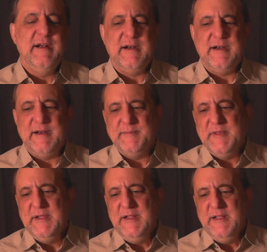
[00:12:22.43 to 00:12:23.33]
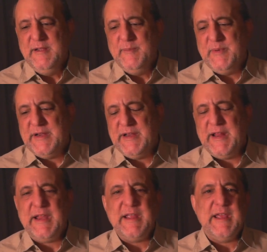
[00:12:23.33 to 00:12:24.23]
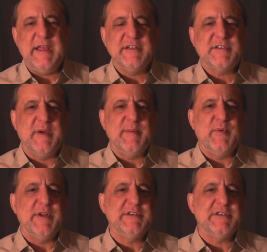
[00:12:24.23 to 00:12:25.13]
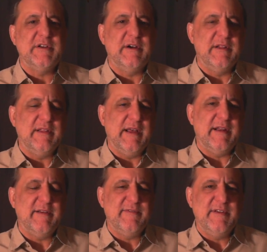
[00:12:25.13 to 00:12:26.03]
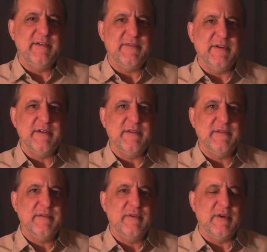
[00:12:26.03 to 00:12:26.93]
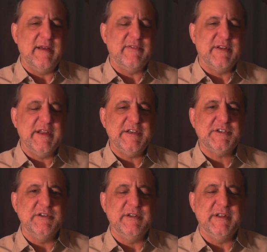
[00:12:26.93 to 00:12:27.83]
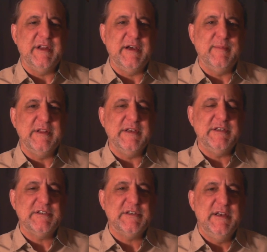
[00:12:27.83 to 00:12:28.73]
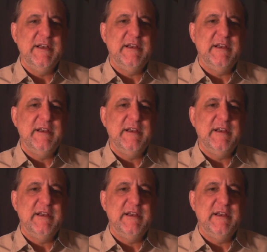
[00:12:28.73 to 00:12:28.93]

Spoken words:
But in any case, my point is there are a lot of different gravitational anomalies